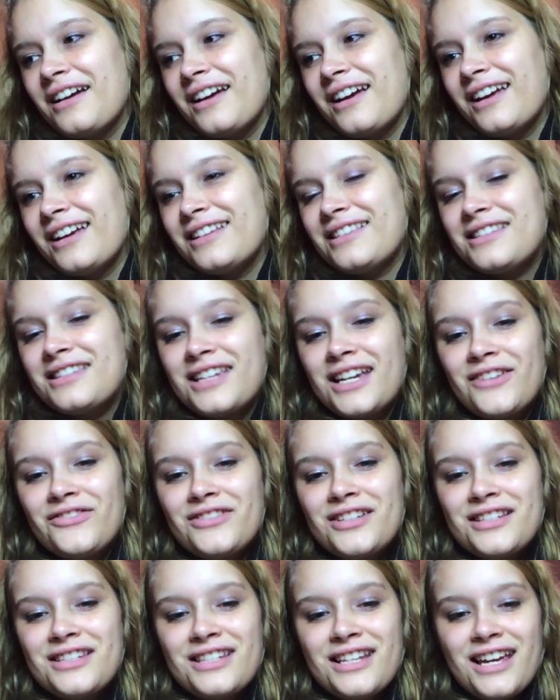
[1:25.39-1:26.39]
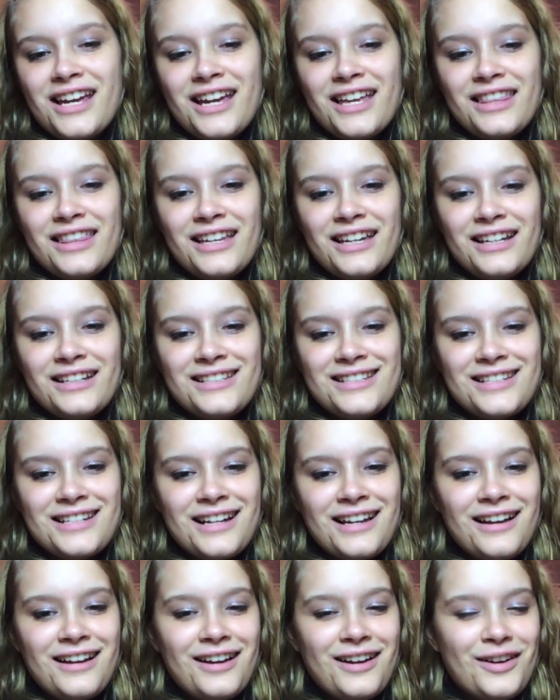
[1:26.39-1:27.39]
It's safe to say that
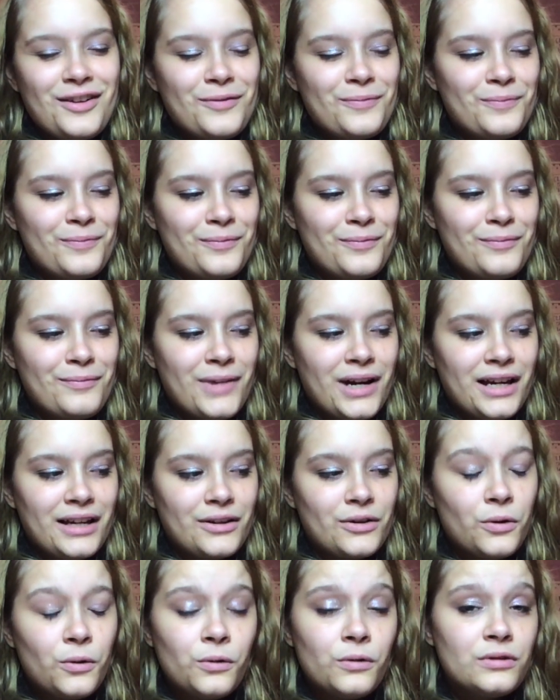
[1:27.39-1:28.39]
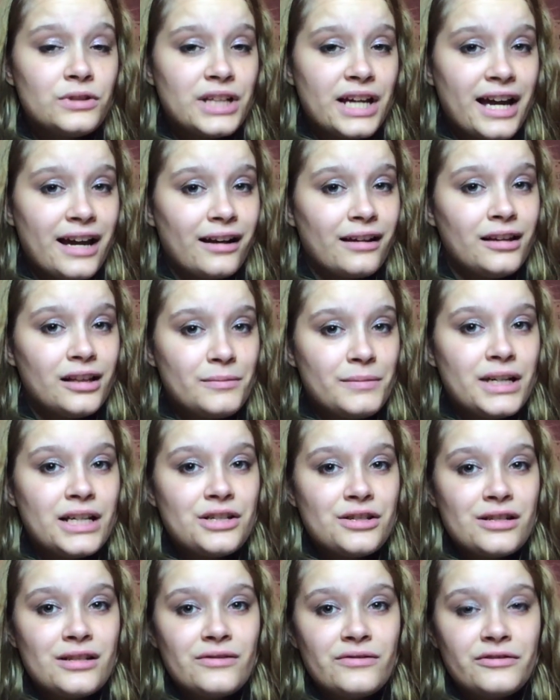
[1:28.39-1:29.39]
um, my cold
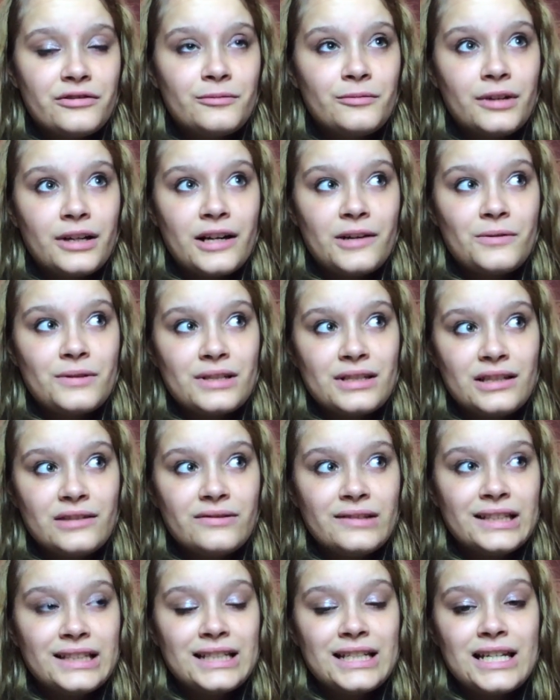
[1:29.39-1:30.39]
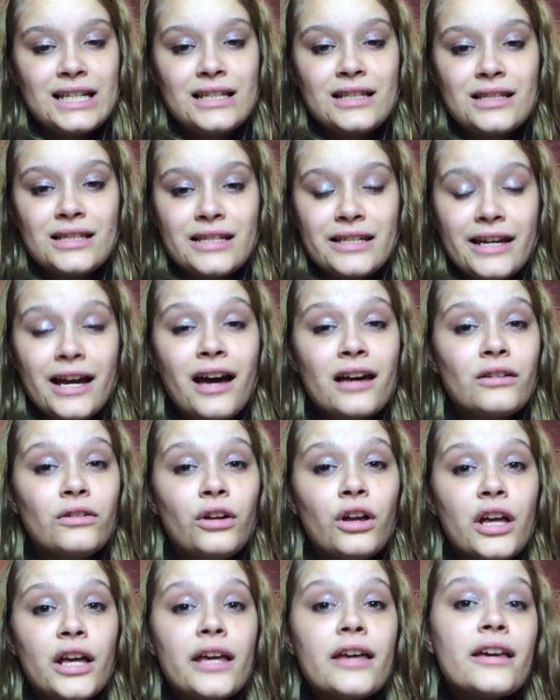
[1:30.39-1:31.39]
acclimation from when I was living in
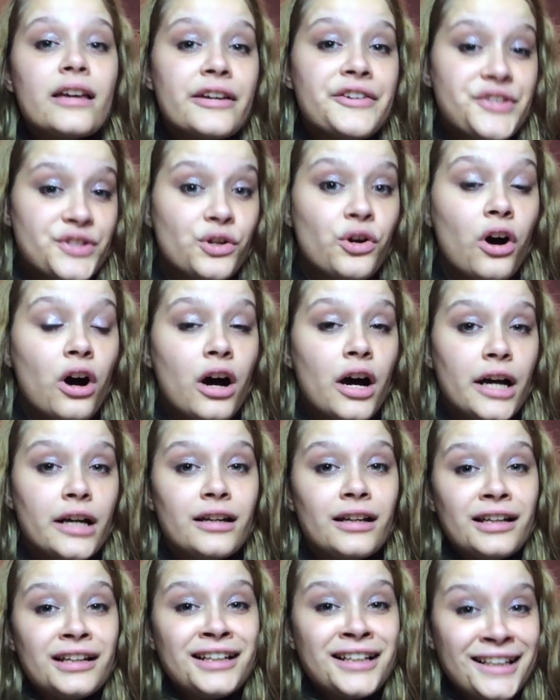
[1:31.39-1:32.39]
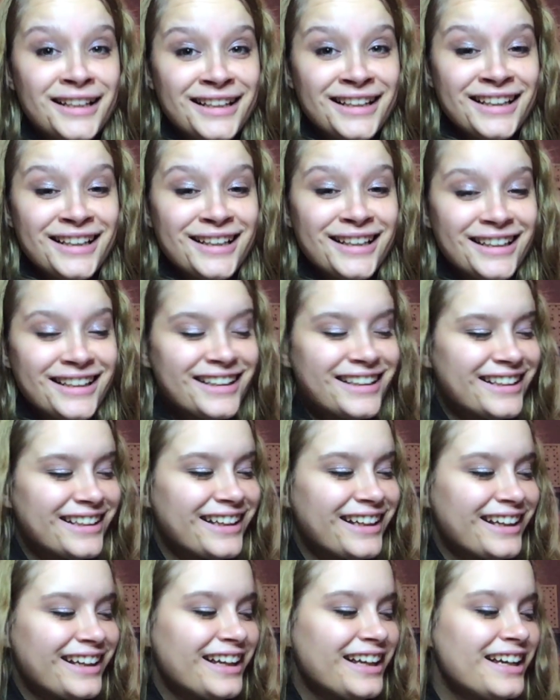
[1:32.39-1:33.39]
Seattle is gone.
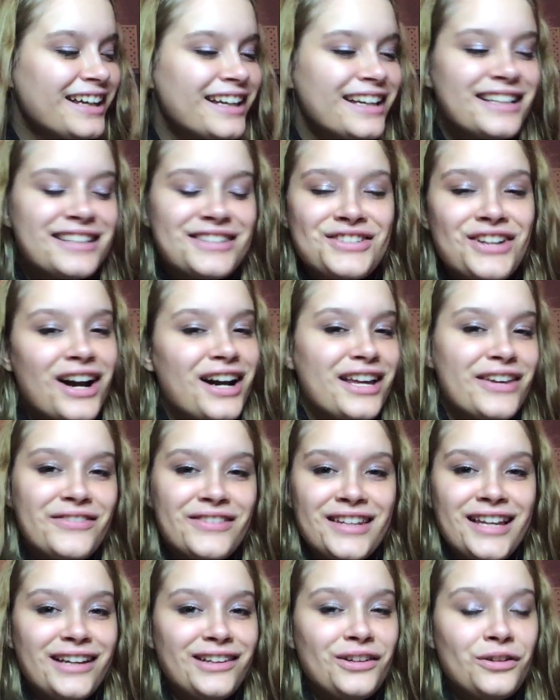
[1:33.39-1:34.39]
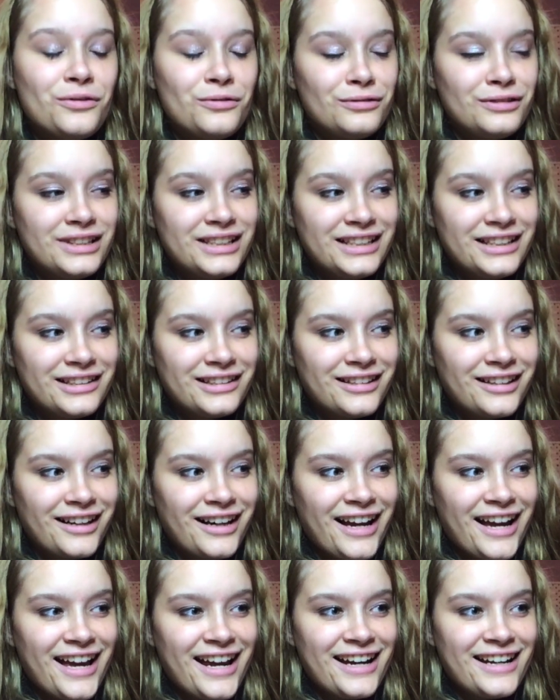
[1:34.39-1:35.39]
It's not even that cold here,
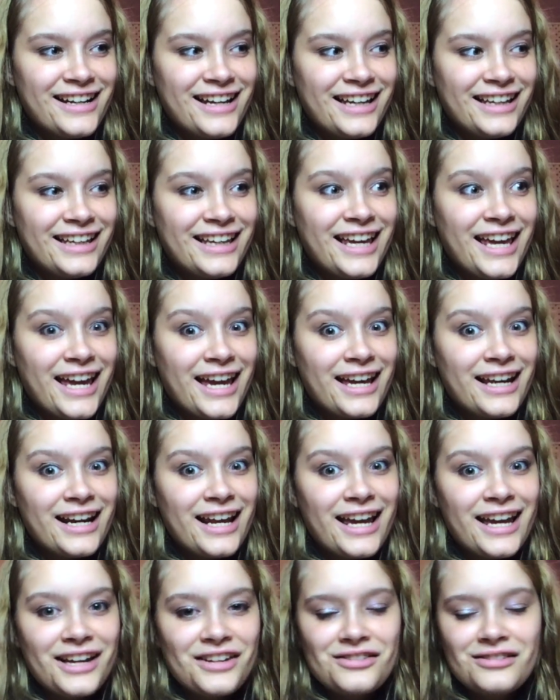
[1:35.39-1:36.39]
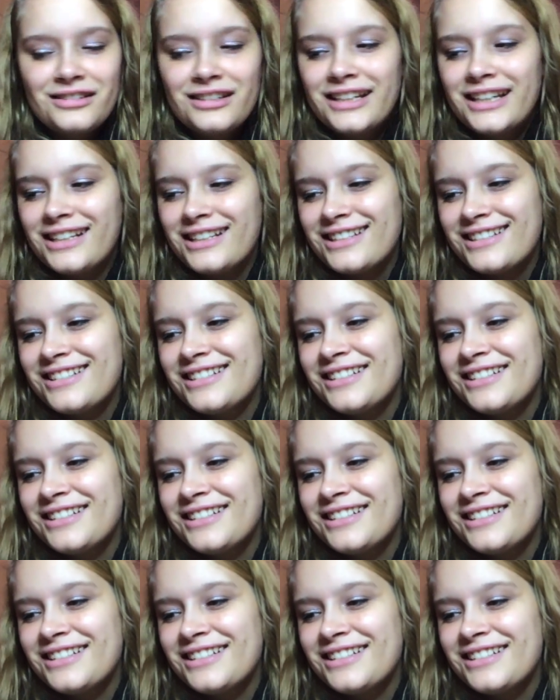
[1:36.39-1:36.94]
and I can't handle it.